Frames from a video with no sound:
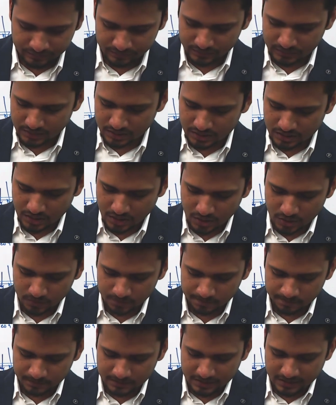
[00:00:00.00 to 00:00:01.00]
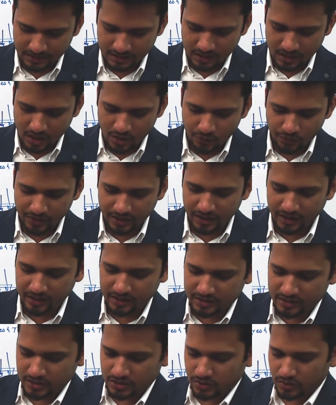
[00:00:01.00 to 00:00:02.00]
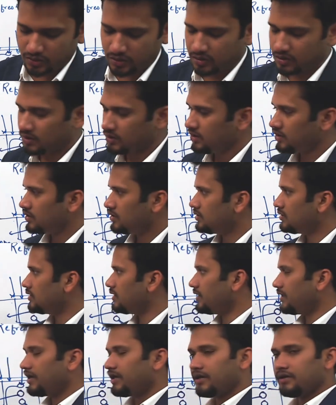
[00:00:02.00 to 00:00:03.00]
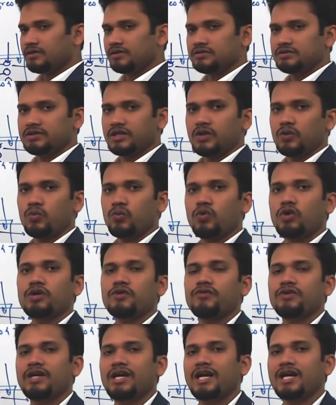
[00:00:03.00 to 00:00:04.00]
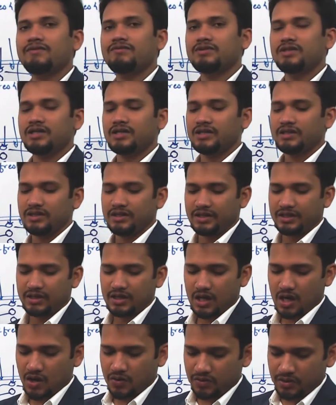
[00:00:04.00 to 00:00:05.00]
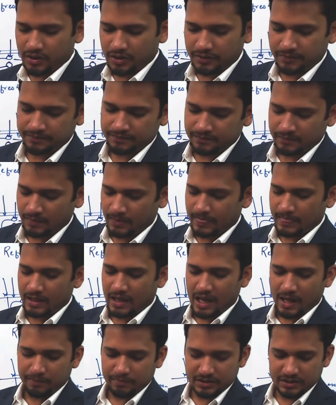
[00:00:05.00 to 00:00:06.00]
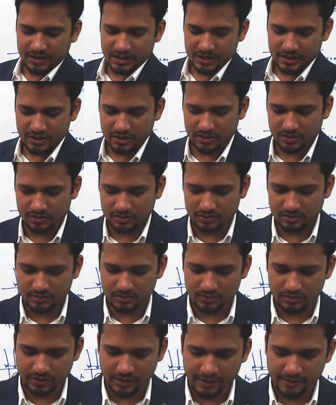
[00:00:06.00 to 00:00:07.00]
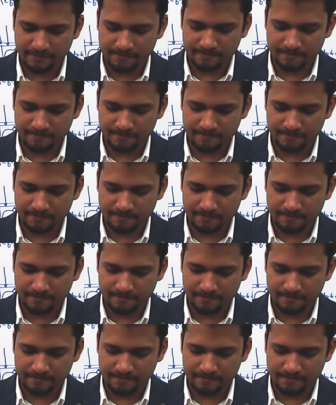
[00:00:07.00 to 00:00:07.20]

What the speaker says: so till now we understood that what we have done in our application. Okay,